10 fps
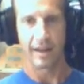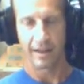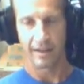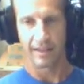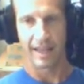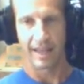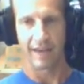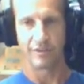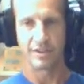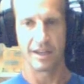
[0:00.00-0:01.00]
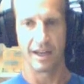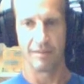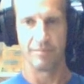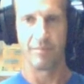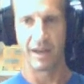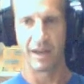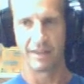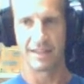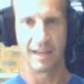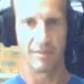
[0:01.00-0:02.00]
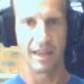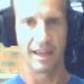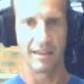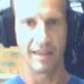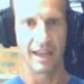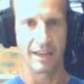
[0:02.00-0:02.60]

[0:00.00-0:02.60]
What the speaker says: left by the time they get